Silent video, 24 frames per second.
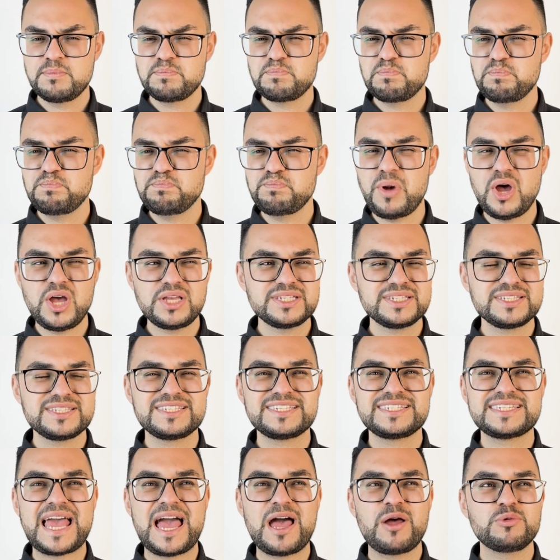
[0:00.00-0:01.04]

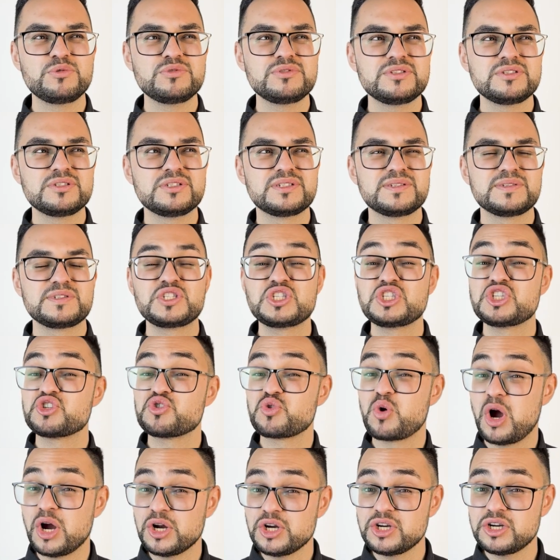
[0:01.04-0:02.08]
Must sounds
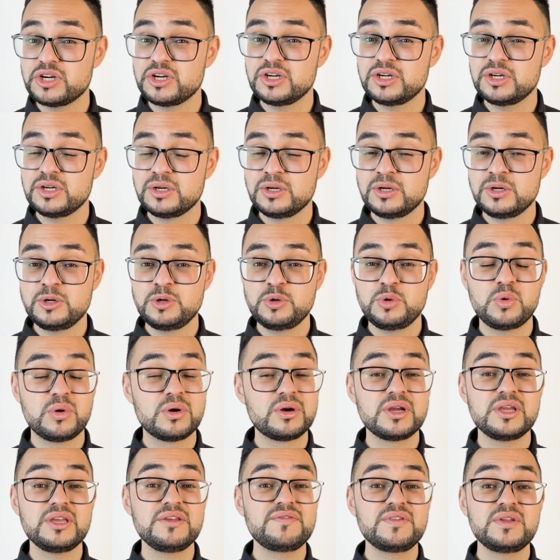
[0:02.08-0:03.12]
stronger
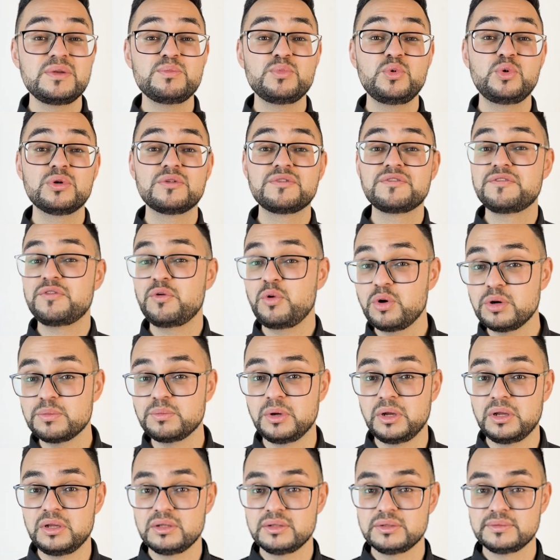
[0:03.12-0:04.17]
or even more
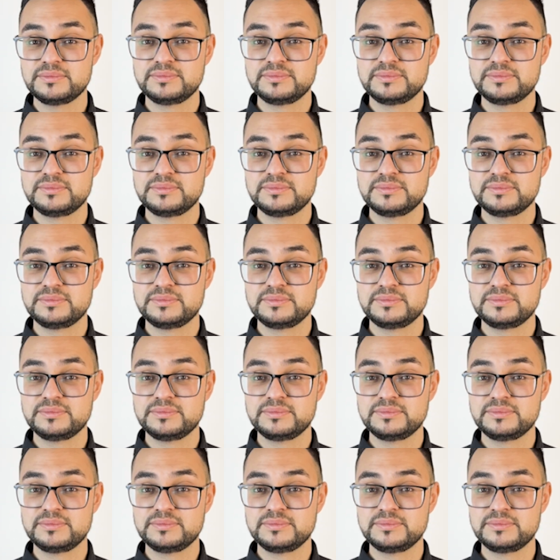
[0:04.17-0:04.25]
formal.